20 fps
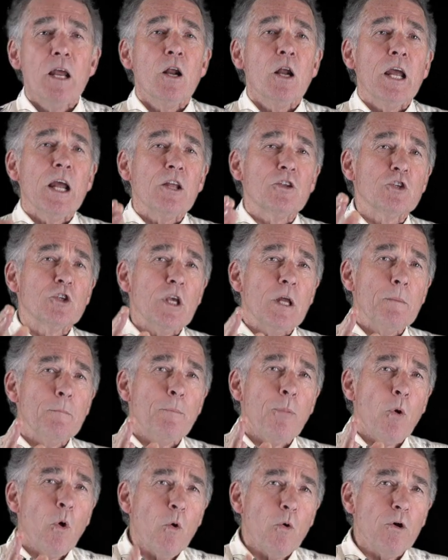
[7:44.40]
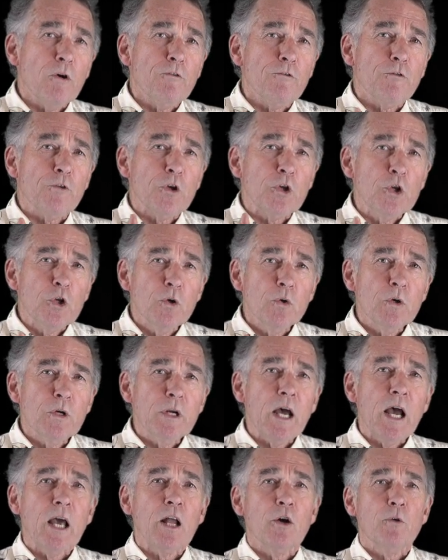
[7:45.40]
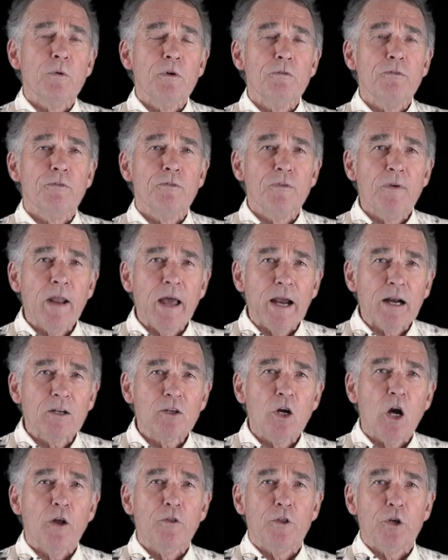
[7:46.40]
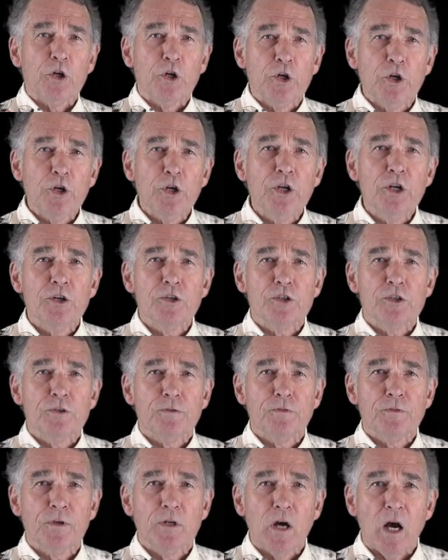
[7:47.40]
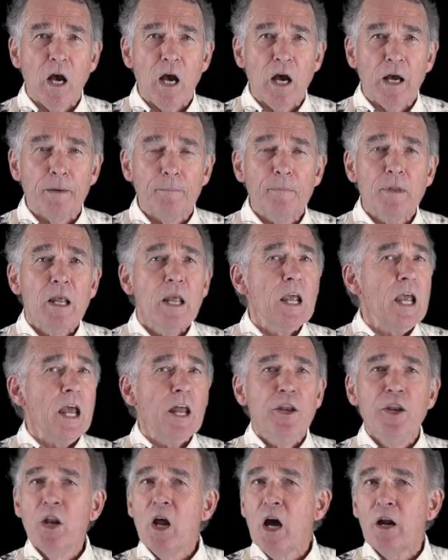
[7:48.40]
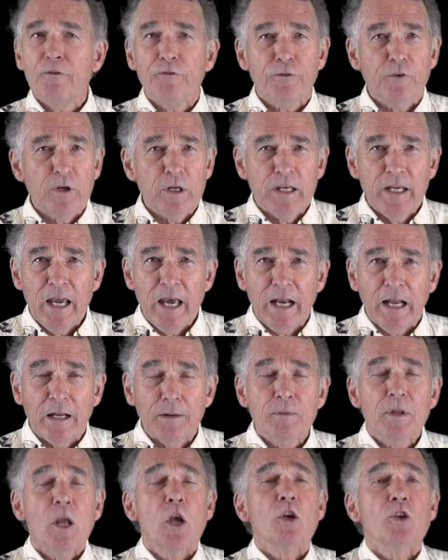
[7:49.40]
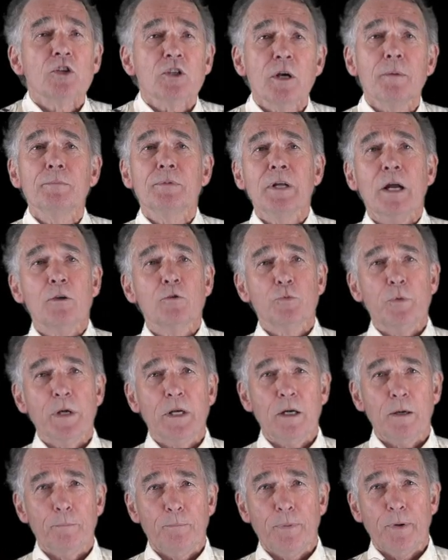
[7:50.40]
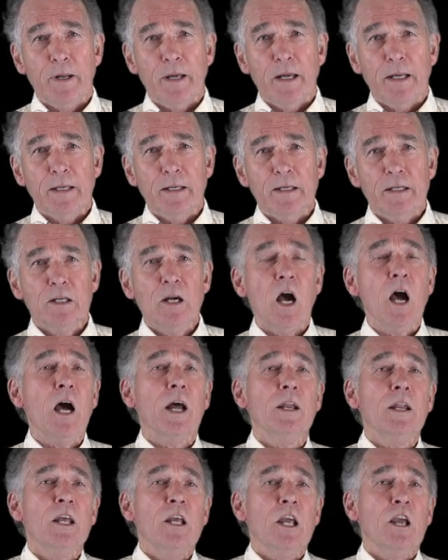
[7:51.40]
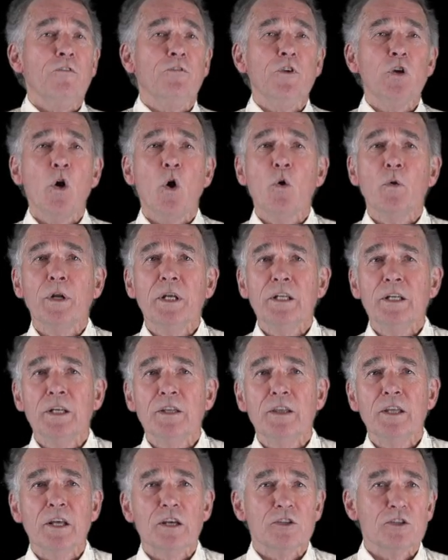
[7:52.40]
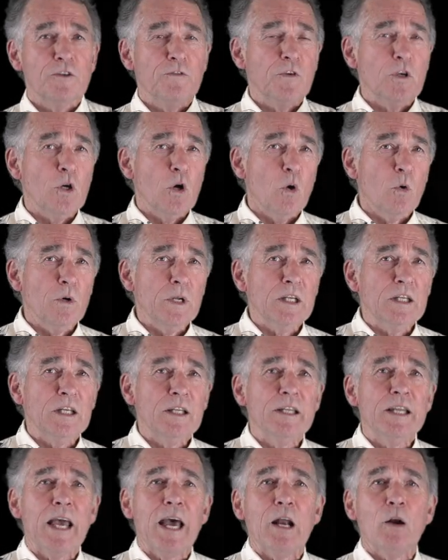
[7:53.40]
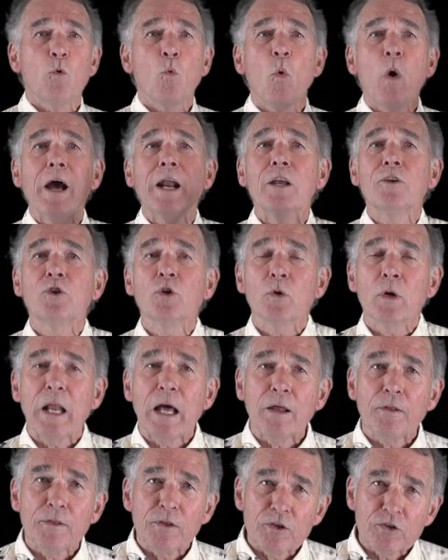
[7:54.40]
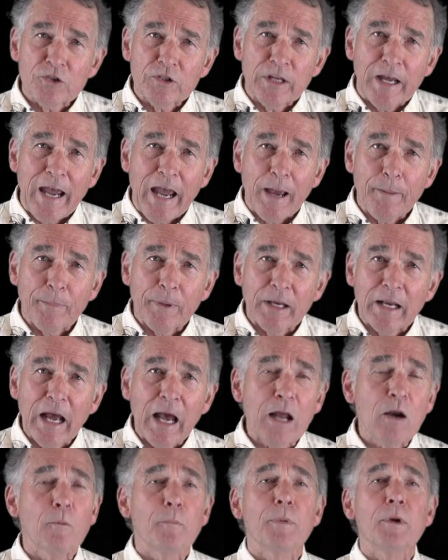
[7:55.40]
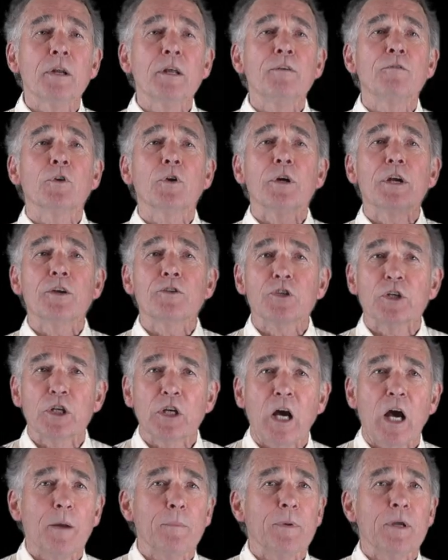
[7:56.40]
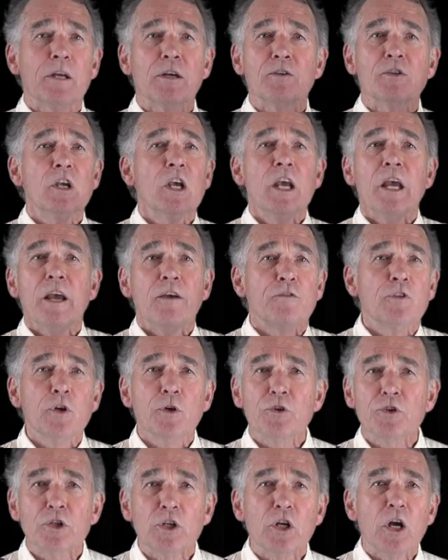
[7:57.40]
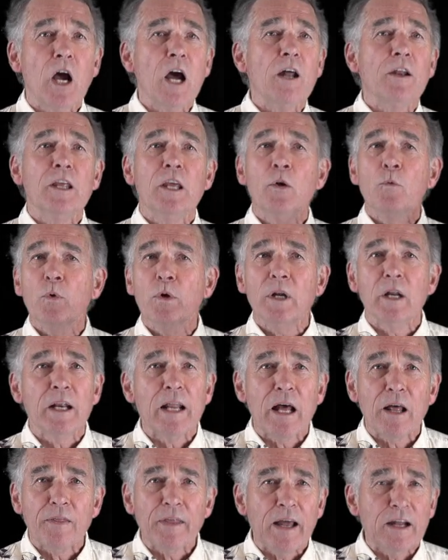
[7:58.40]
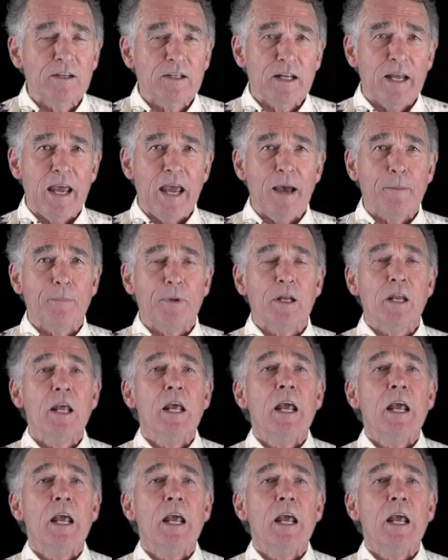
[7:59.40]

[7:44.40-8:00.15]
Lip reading: It's important for you and I to reflect on the goodness of God and not forget it. Sometimes we complain, "God, if you only did this, if you only did that, why did you allow this to happen? I don't believe there is a God, because if there is a God, he wouldn't allow that to happen."